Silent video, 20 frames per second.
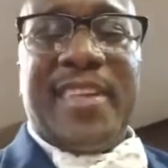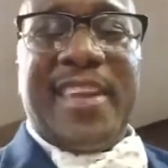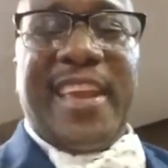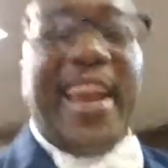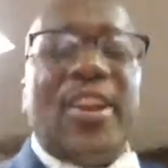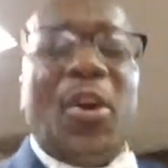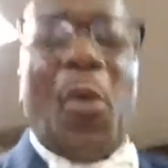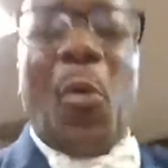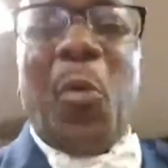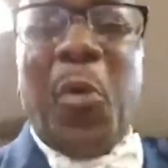
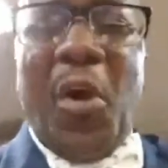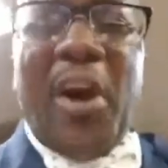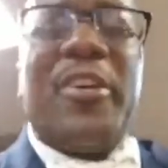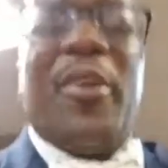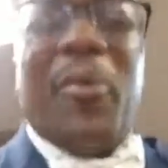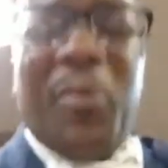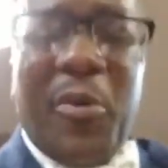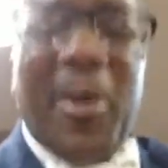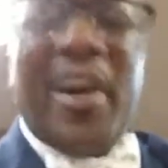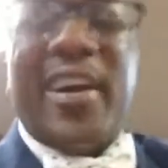in a
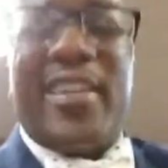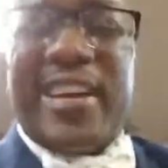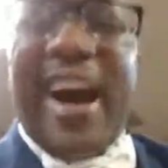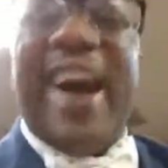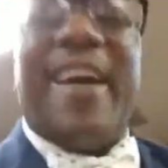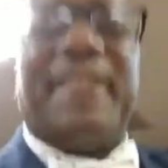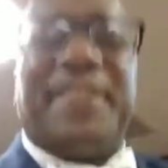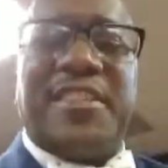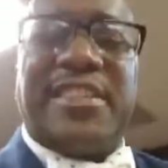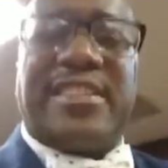one-on-one
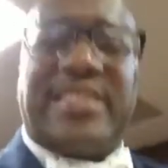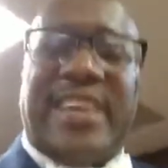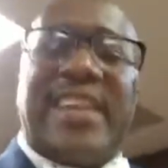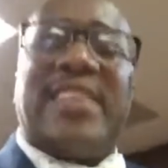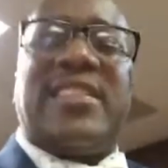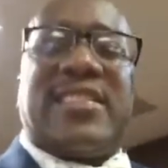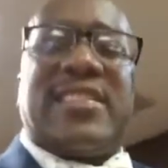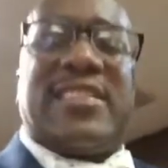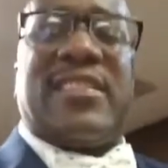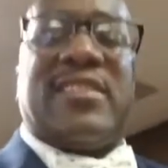
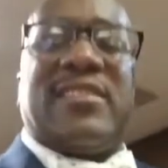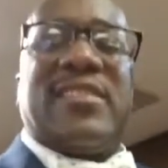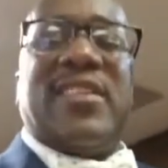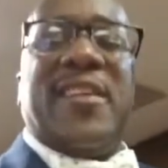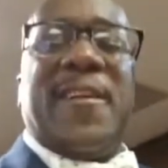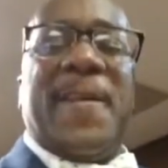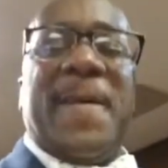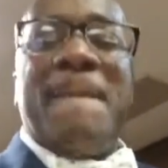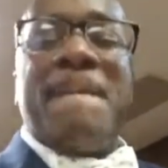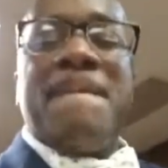conversation.
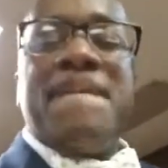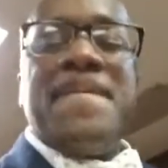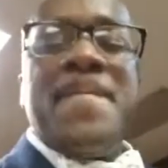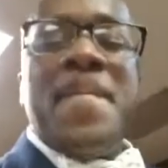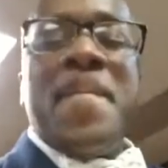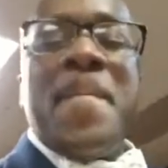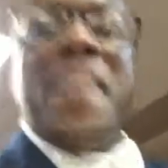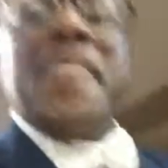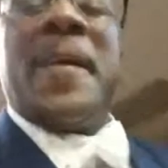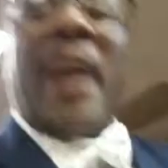
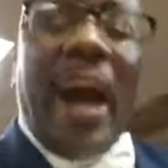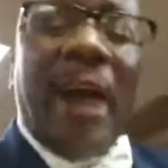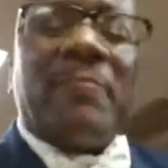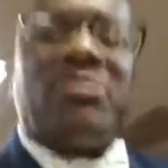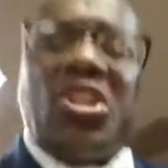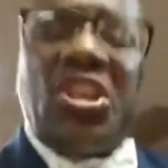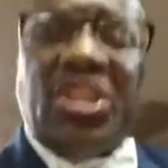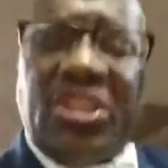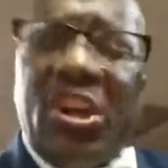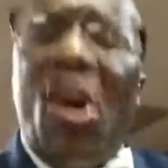I'm
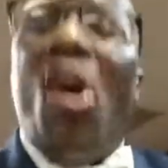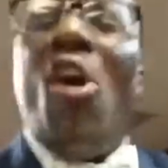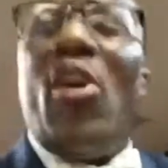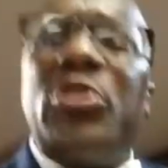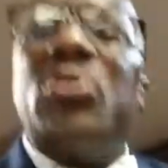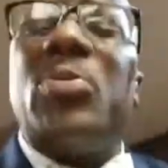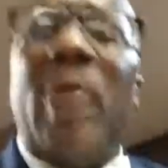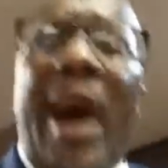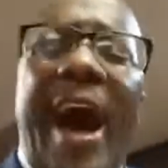showing you